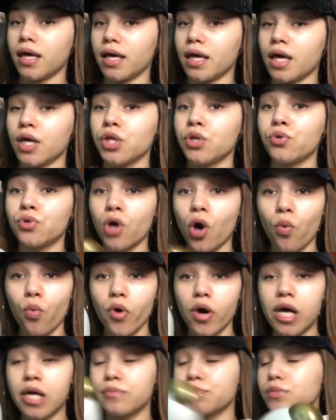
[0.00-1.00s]
And you know
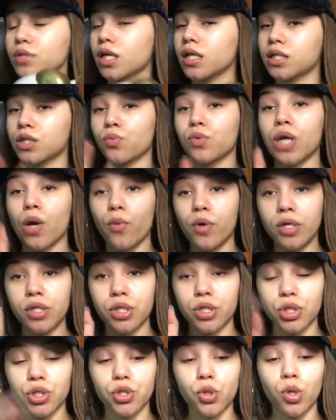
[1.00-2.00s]
what? Listen, when I went into
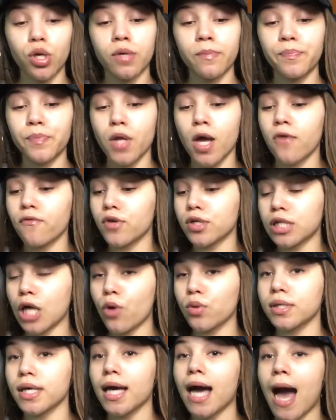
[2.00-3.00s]
the store, first
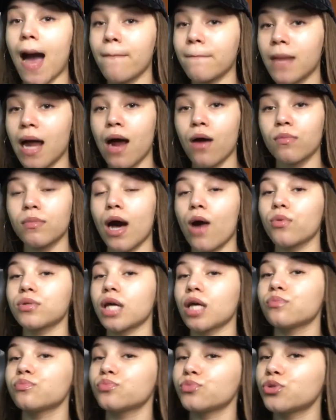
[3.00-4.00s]
I was like,
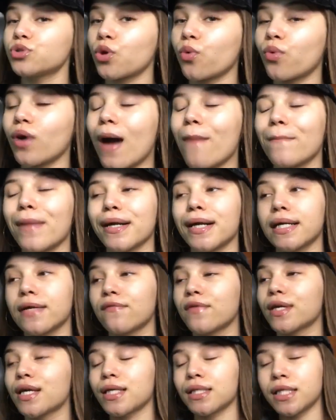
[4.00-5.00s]
you know what? I might not
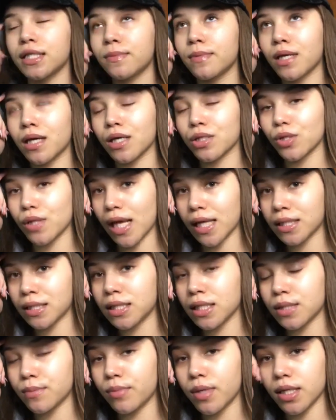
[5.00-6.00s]
even get these because they're like
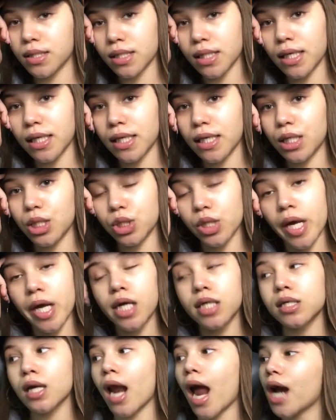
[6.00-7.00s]
$6 each.
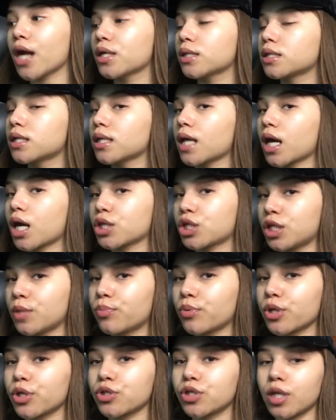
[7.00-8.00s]
And I can just get like a
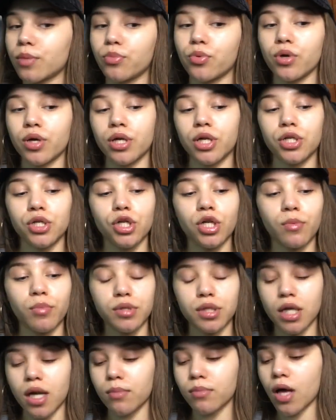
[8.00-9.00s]
cheaper shampoo conditioner.
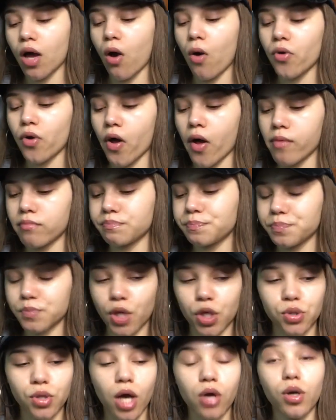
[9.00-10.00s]
But then I'm like, hold on.
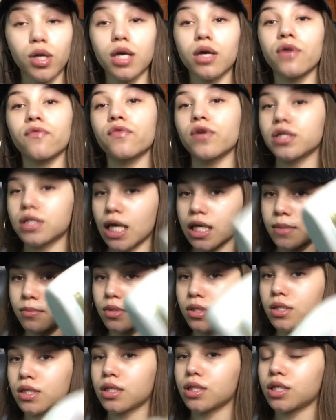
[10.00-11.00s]
So first I
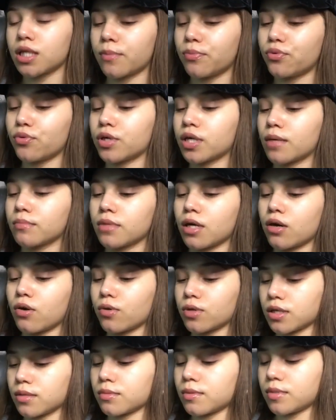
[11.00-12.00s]
smelled the shampoo and I'm like,
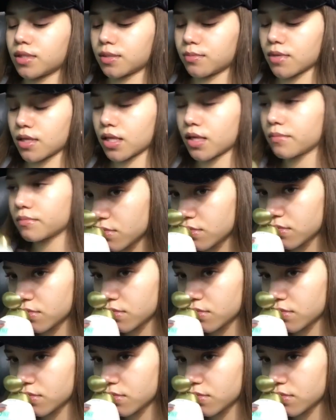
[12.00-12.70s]
hold up, let me smell it.